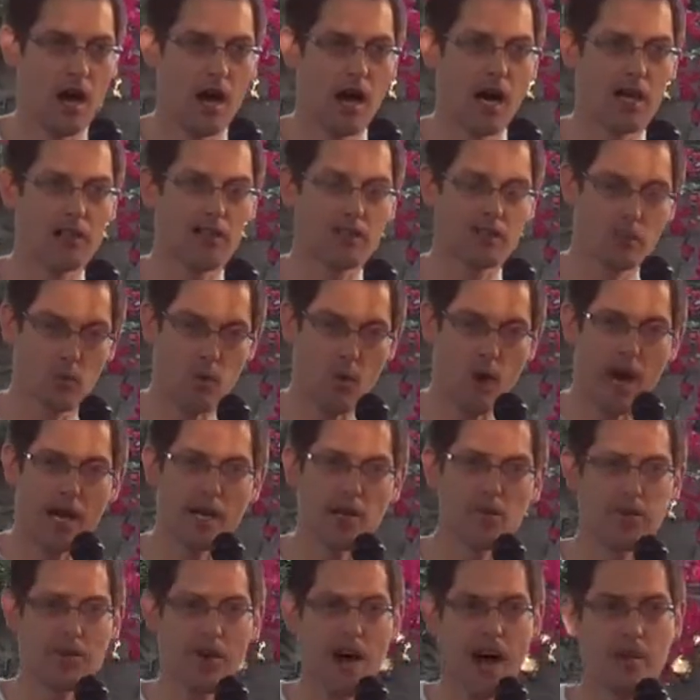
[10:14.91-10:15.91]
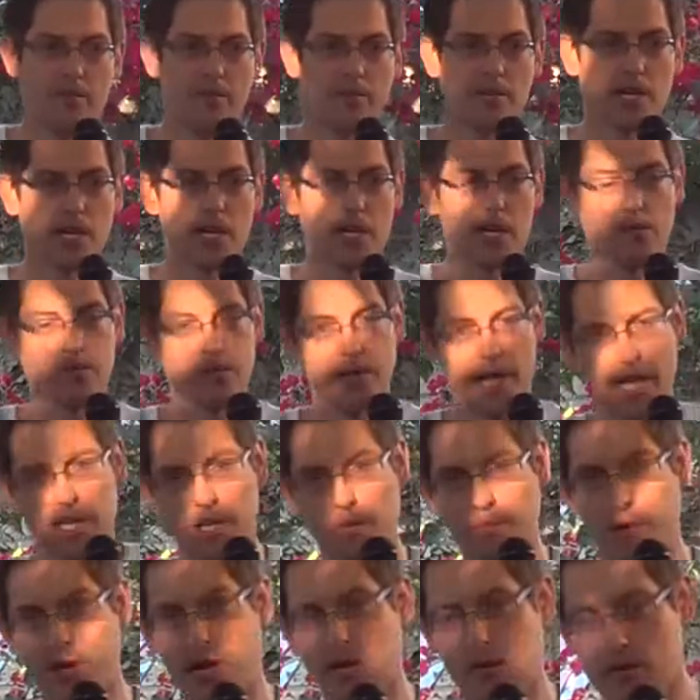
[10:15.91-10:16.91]
on squatted property, playing
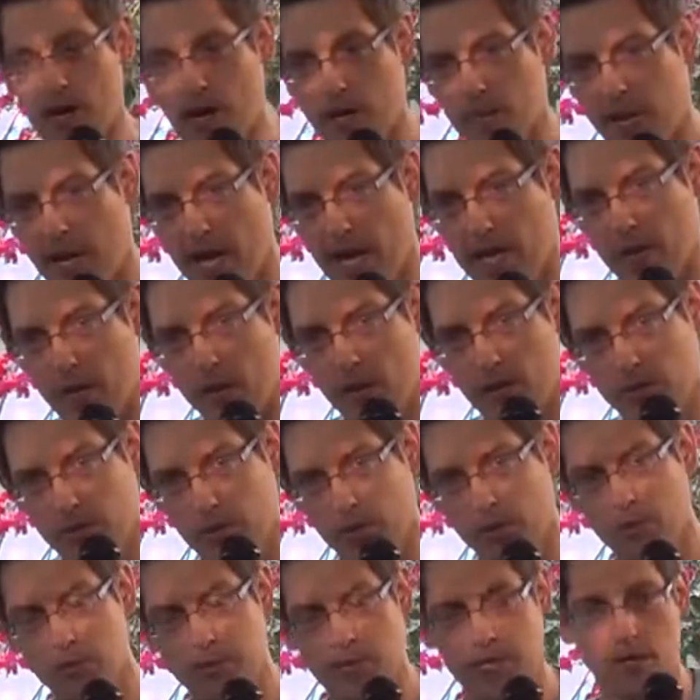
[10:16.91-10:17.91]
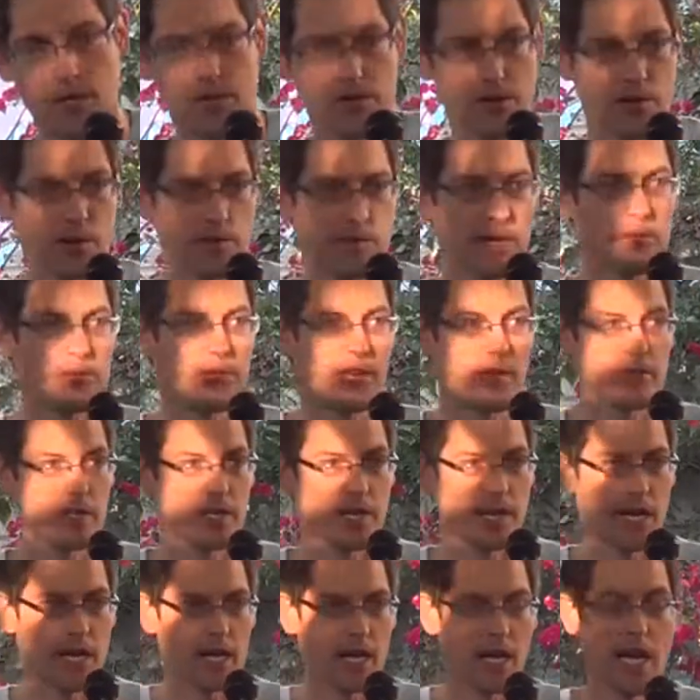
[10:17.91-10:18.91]
in a punk rock band, going on tour, playing to 30 people
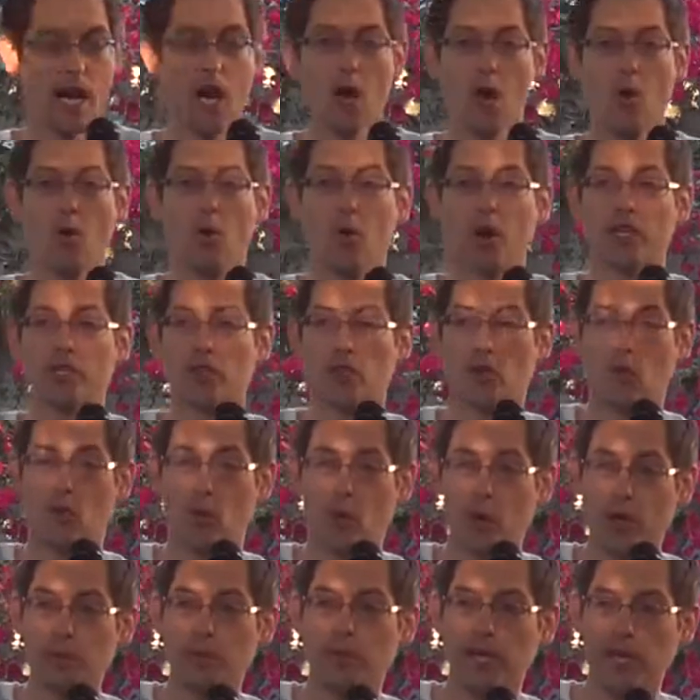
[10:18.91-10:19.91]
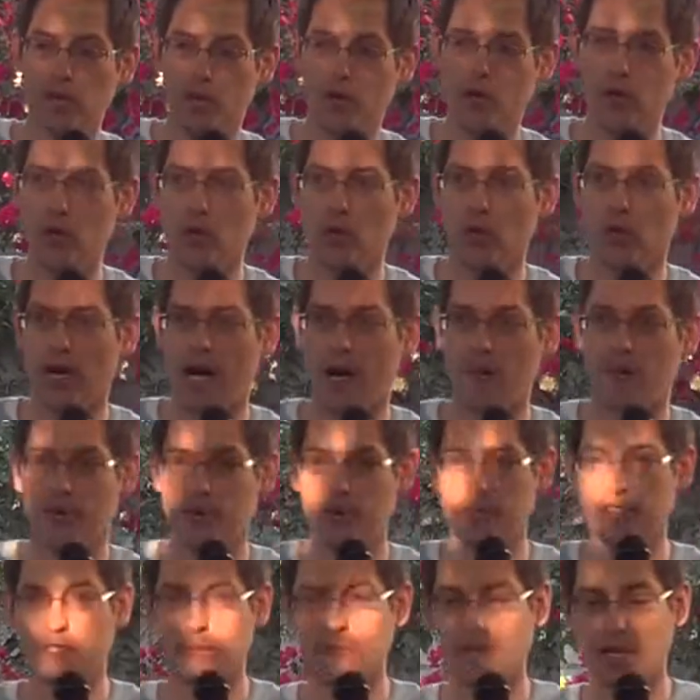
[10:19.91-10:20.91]
every night, which would be cool. I'm
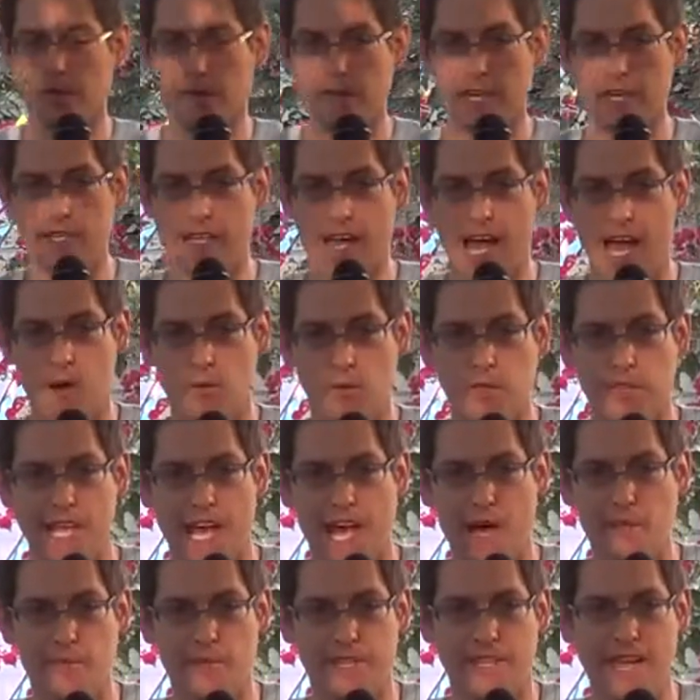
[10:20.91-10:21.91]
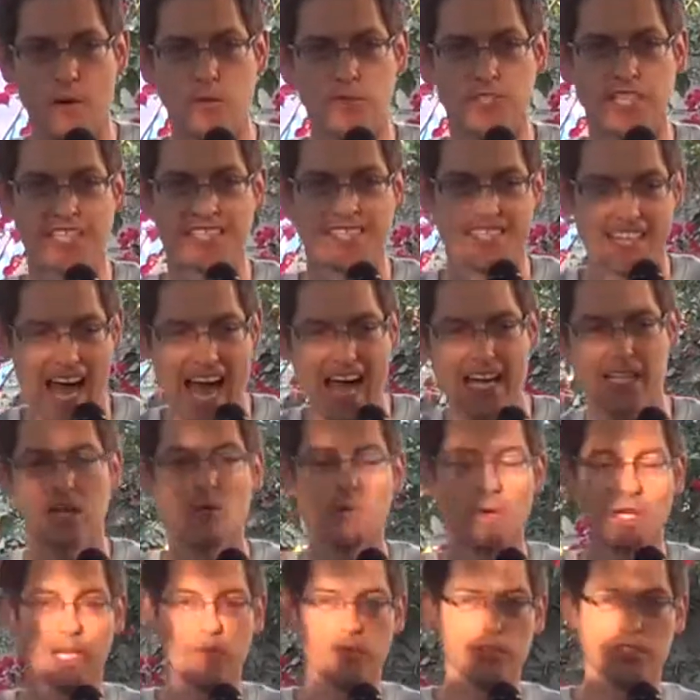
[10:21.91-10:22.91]
principally very down with that, but that was
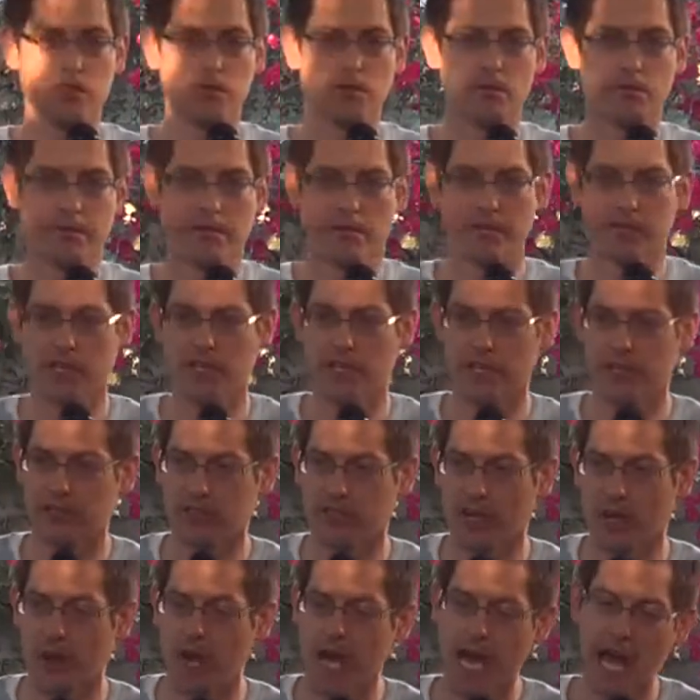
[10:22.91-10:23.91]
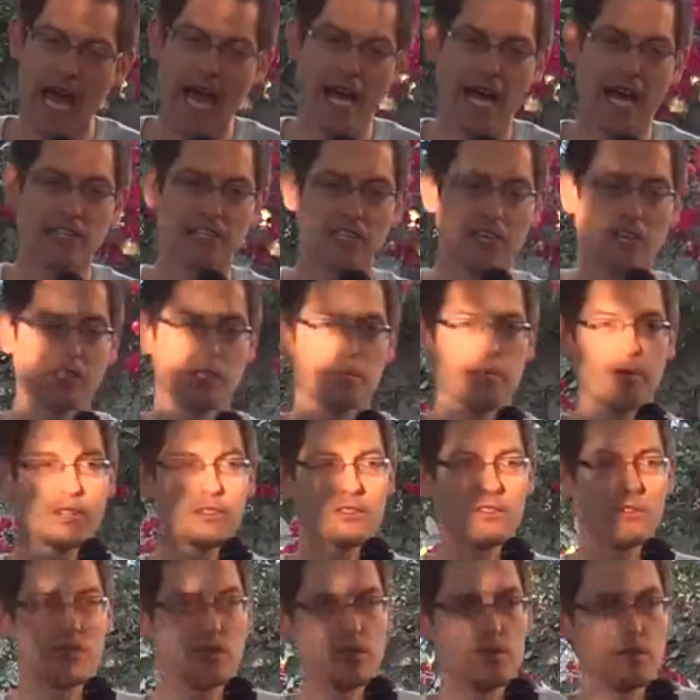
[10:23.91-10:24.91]
exactly what he was doing 15 years ago. And I
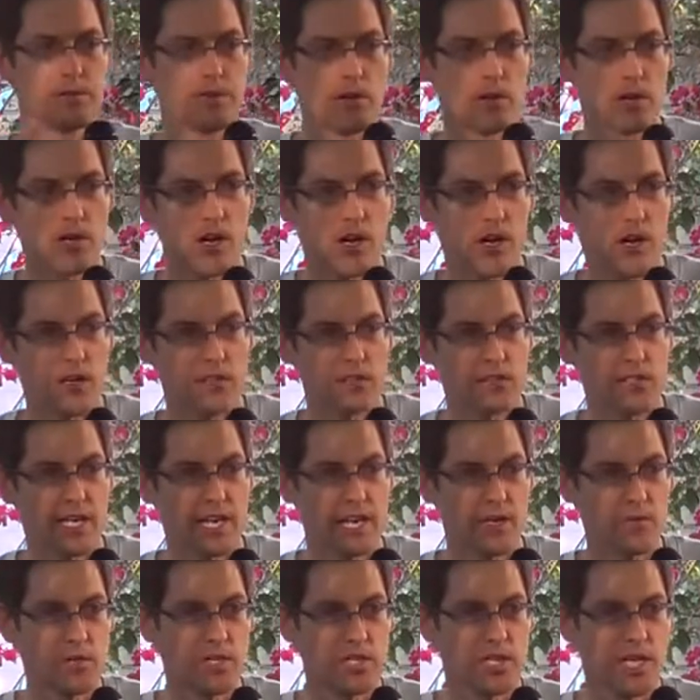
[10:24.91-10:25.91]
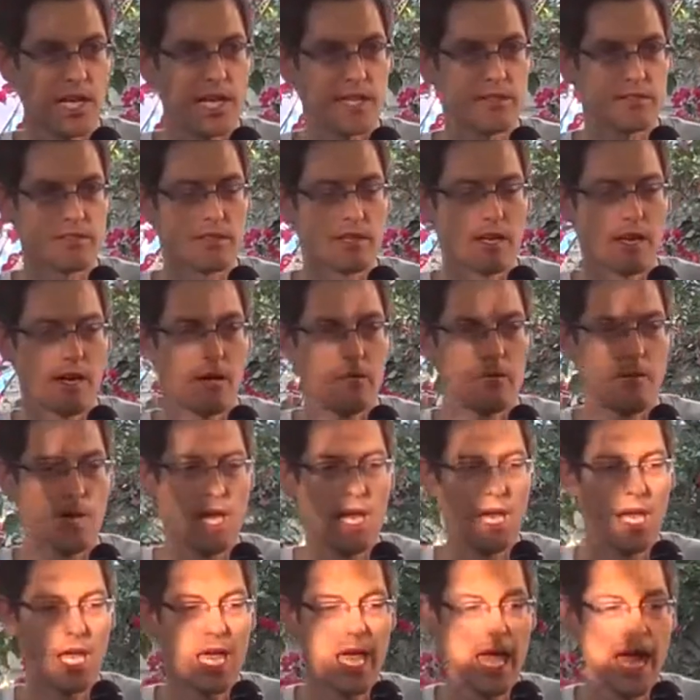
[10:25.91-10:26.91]
juxtaposed those two phone calls, and I realized um,
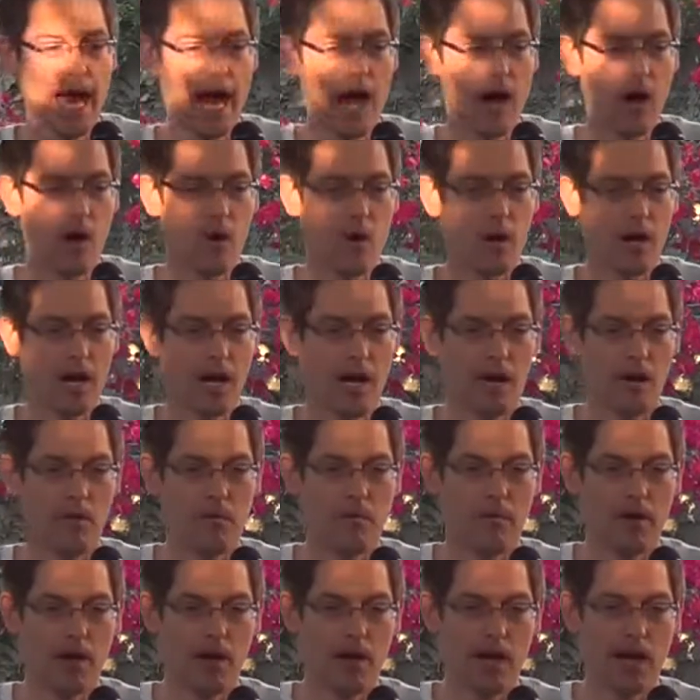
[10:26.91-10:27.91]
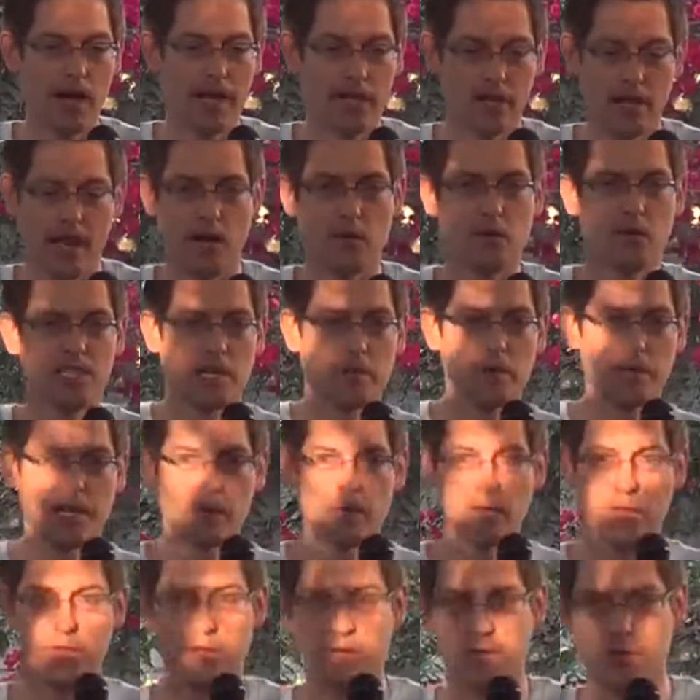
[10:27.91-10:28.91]
how, um, in a lot of ways, I
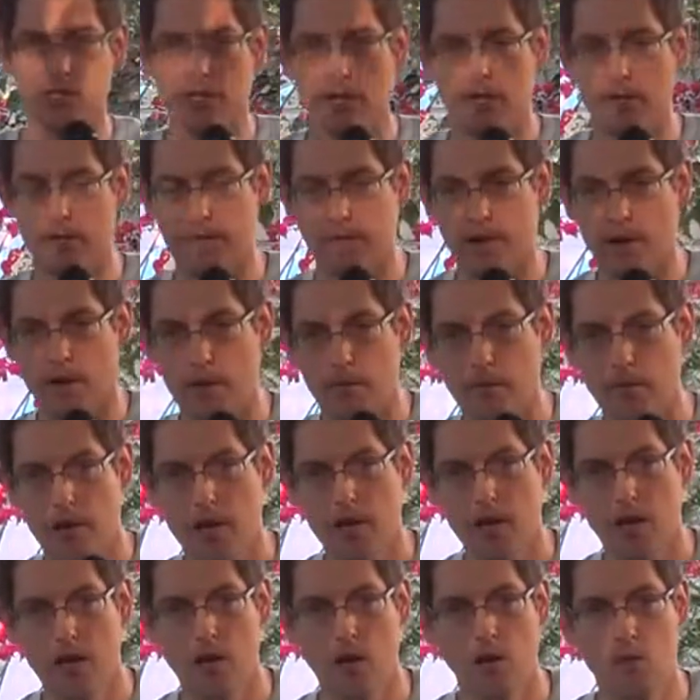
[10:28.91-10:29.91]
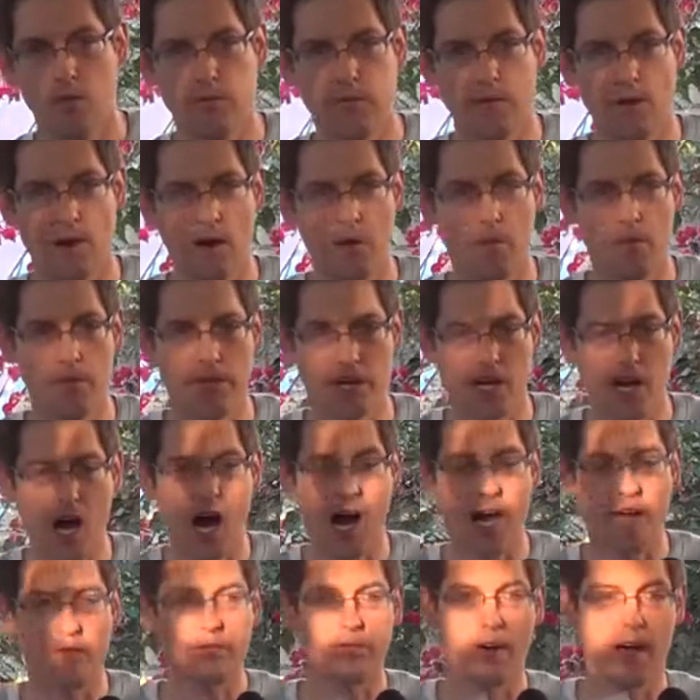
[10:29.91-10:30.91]
become a fugitive from from the
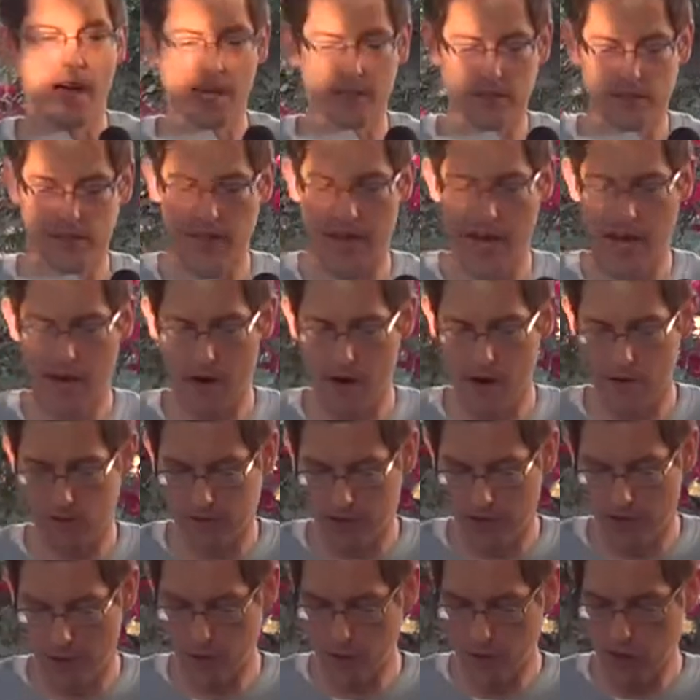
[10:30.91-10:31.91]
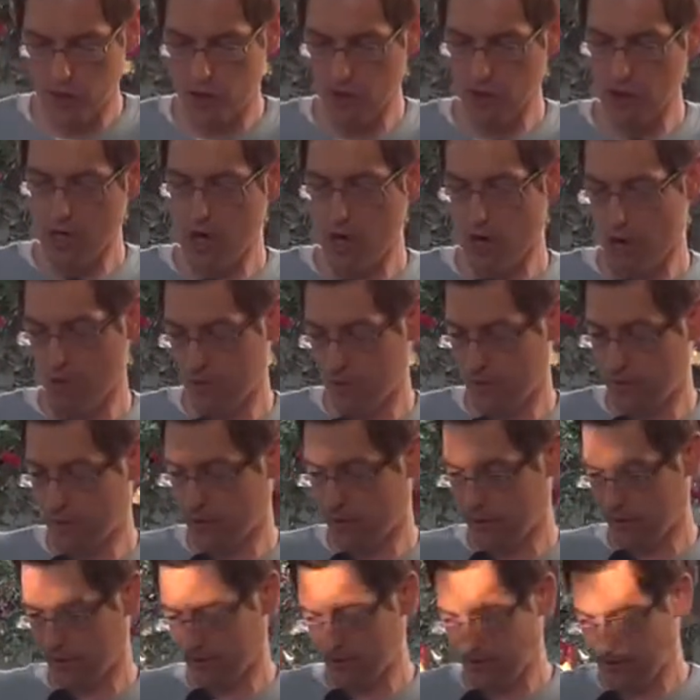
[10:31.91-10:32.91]
confines of that era. So I will
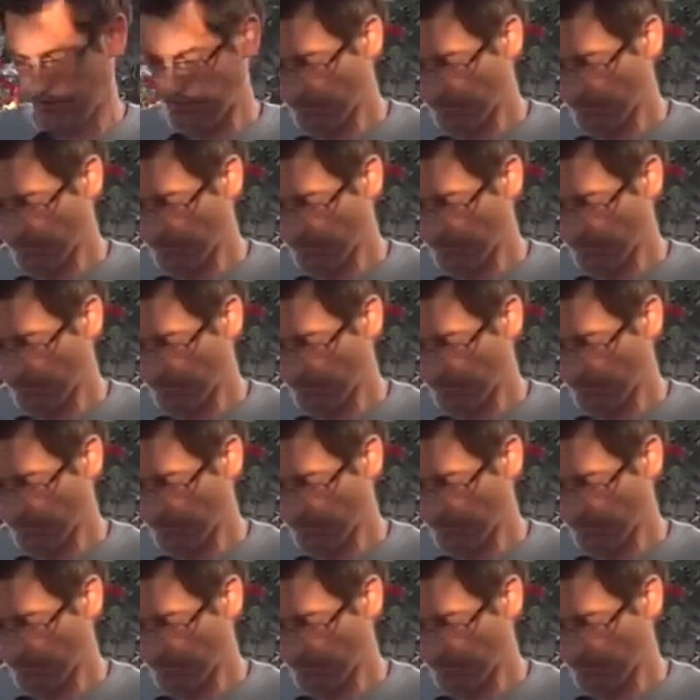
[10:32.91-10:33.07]
close